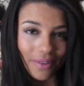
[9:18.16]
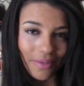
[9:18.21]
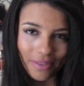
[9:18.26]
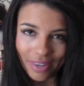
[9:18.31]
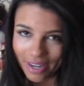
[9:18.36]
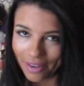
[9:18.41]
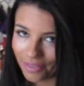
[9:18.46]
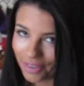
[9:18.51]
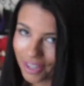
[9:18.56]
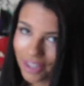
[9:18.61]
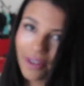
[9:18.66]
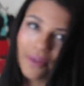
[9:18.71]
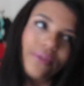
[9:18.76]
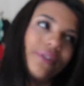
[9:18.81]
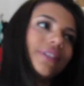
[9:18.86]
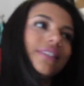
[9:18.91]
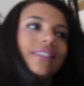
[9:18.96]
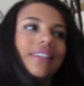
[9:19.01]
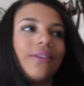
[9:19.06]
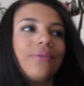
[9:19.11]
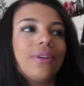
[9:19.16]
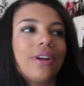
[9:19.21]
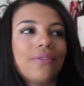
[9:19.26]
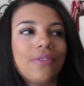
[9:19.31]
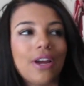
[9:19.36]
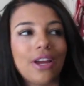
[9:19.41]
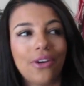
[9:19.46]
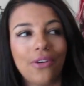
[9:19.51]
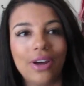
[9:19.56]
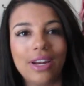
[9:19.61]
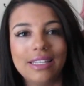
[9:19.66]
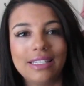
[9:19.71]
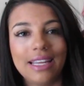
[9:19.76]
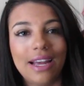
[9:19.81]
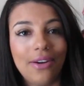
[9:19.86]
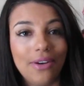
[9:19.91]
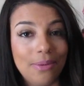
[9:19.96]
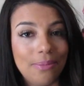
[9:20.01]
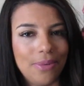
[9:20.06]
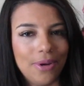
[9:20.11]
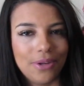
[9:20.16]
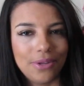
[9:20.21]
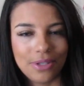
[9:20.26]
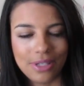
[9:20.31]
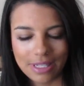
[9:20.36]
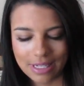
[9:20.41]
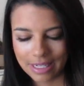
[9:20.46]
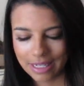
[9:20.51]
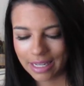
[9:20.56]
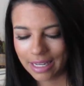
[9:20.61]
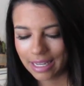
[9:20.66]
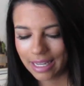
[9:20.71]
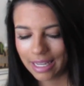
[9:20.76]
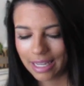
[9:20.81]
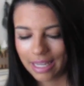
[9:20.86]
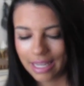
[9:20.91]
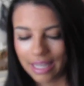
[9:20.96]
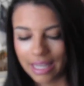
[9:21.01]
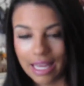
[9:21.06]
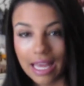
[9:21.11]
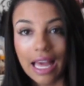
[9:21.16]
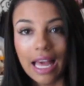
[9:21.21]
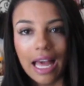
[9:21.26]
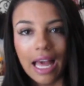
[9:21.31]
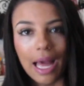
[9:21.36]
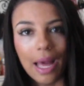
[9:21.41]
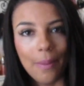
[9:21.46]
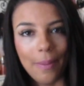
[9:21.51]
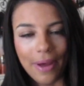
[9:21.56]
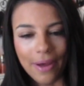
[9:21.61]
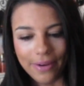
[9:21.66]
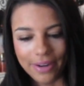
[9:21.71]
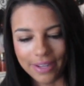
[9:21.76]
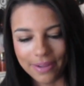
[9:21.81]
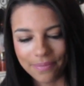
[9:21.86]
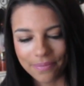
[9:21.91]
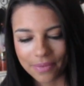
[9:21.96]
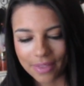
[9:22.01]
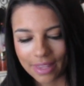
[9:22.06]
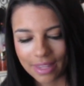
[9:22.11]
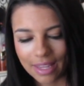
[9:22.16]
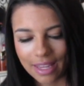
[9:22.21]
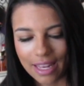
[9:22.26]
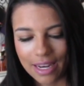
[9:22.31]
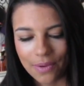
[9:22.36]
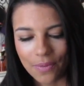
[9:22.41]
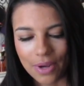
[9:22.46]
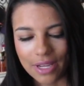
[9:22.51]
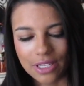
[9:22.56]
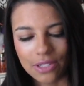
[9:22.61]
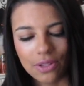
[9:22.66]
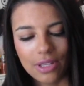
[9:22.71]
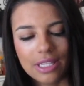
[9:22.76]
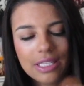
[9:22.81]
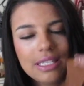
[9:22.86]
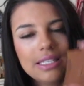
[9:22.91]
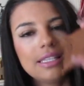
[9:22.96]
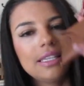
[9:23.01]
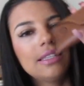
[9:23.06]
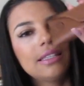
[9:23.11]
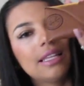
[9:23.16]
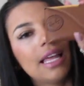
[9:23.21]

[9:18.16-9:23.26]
whatever. Y'all will see whenever I go out of town and post about it. Anyway, so this is the